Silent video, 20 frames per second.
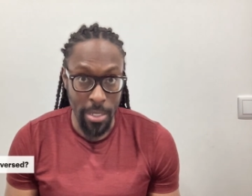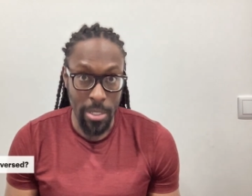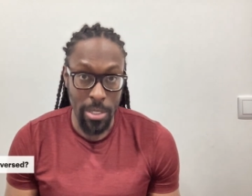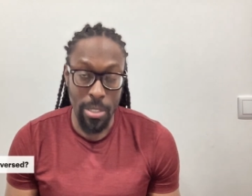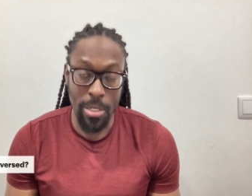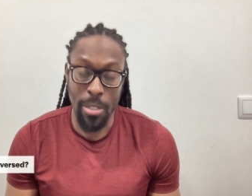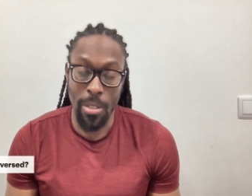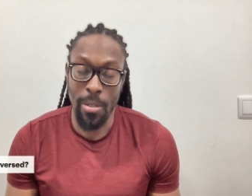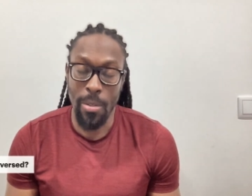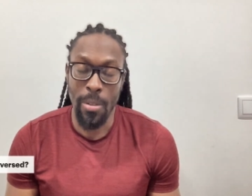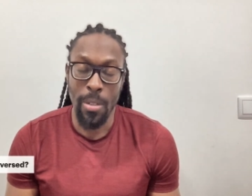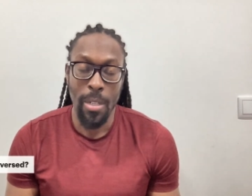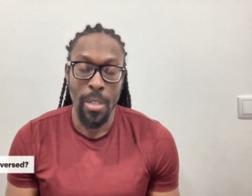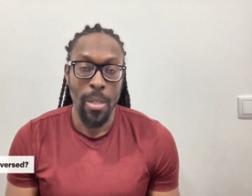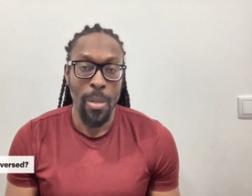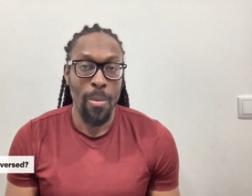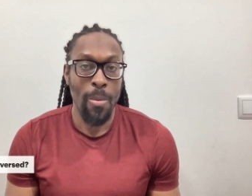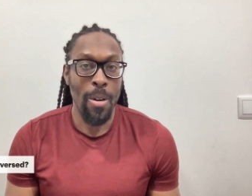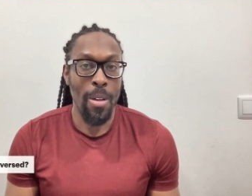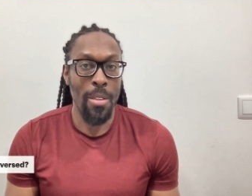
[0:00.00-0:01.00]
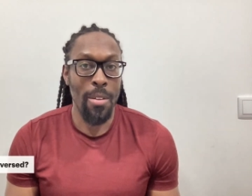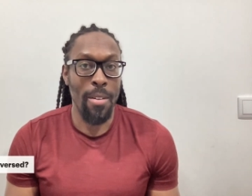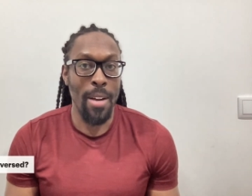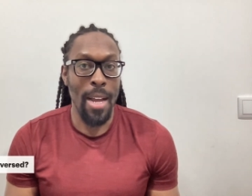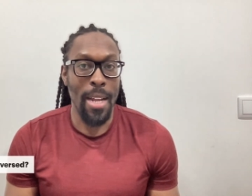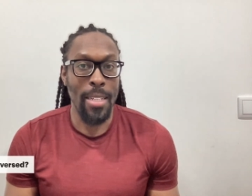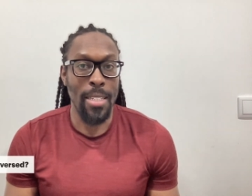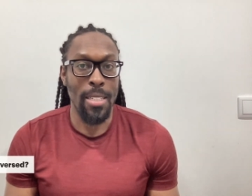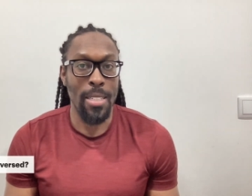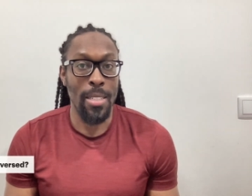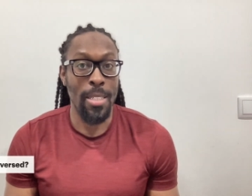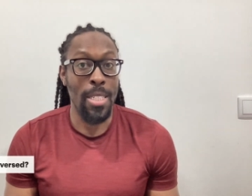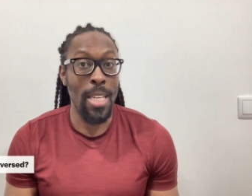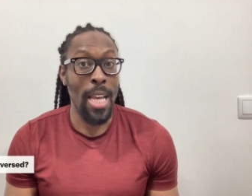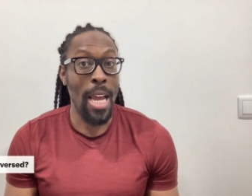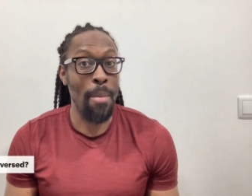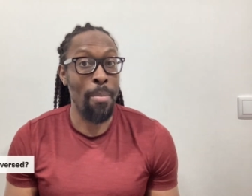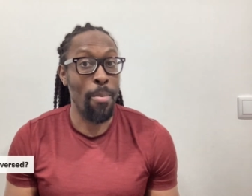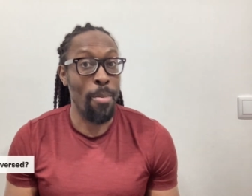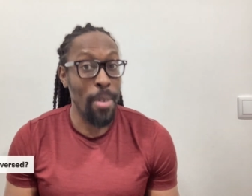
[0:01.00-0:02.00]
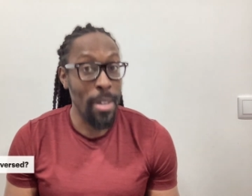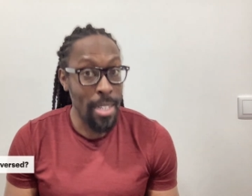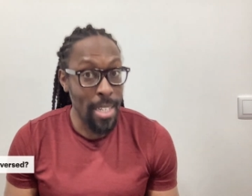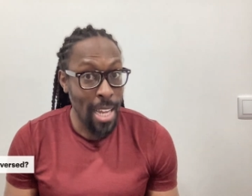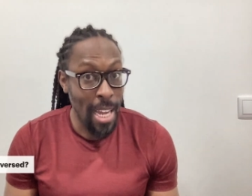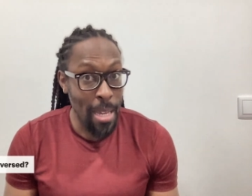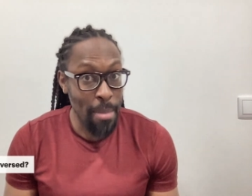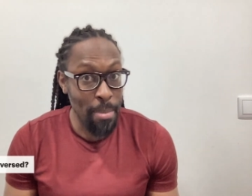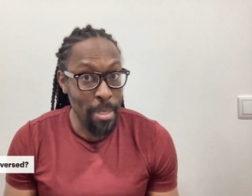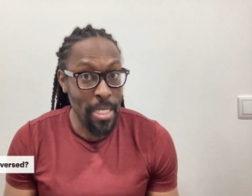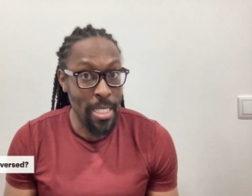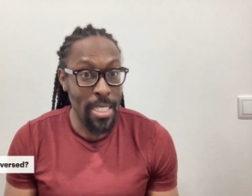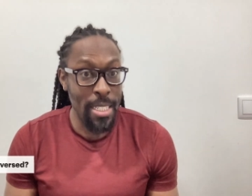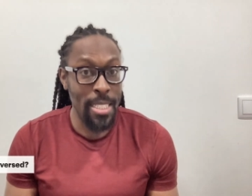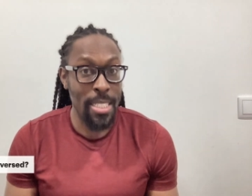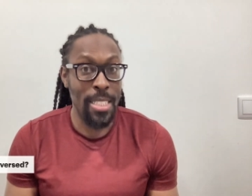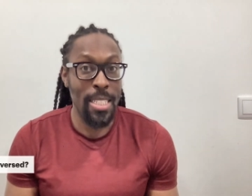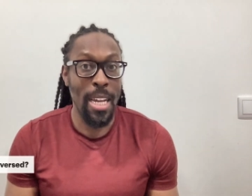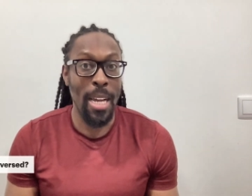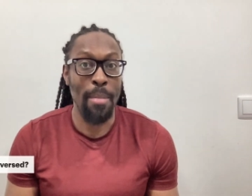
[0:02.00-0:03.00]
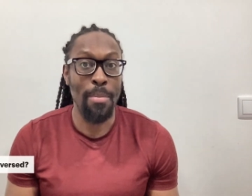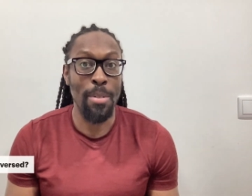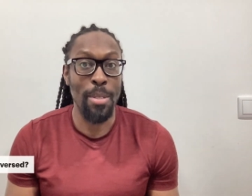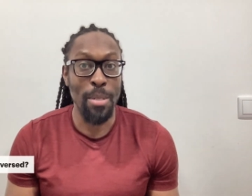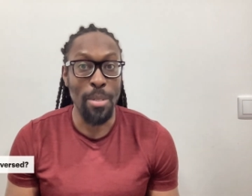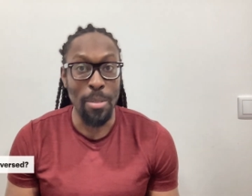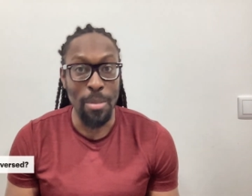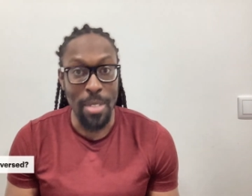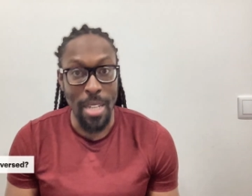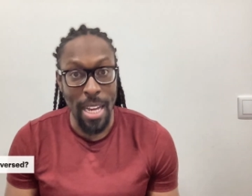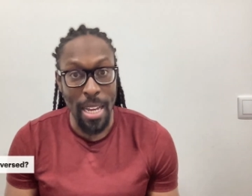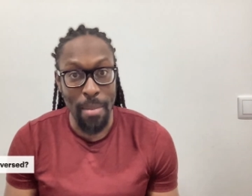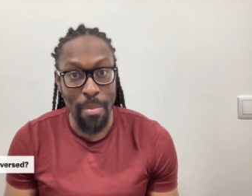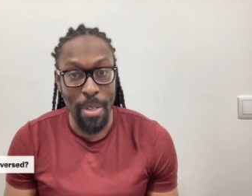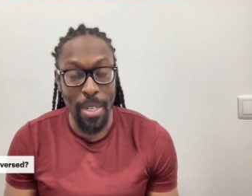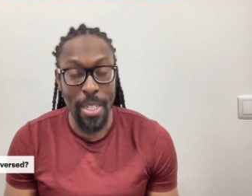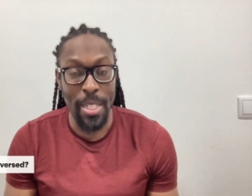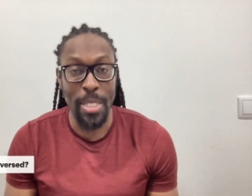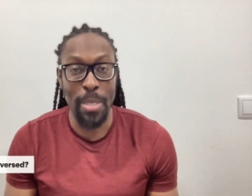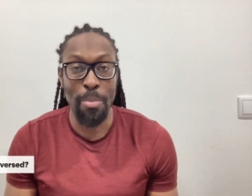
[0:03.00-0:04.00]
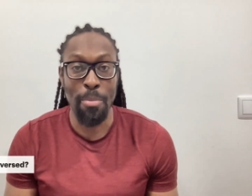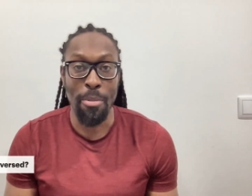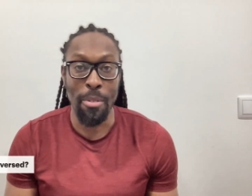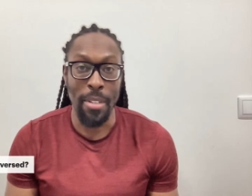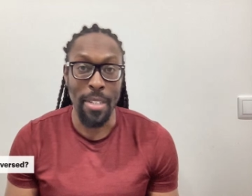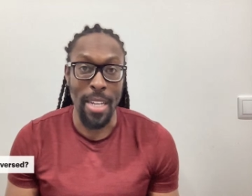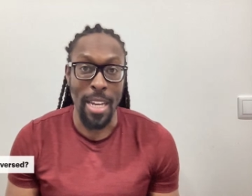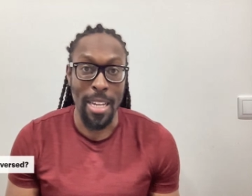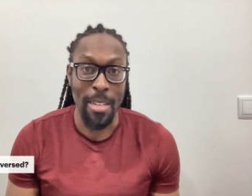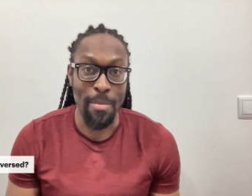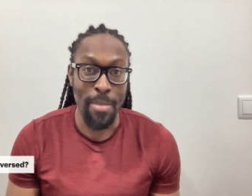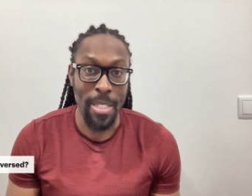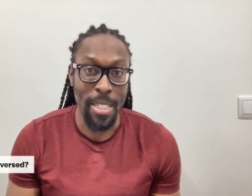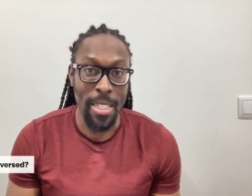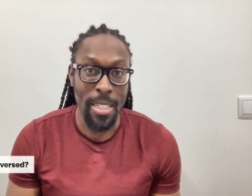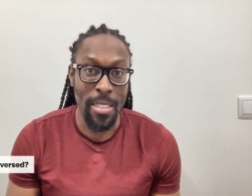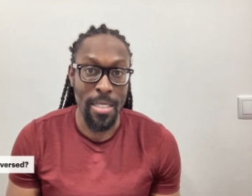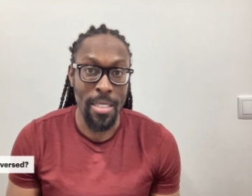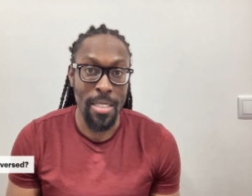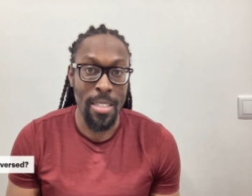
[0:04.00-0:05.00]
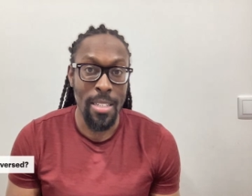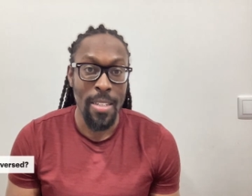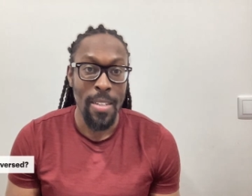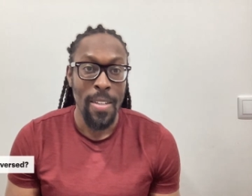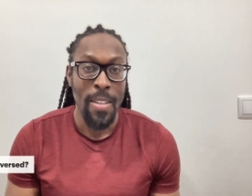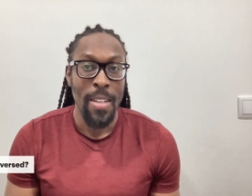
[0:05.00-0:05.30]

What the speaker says: So, whether that's type 1 diabetes, type 2 diabetes, pre-diabetes.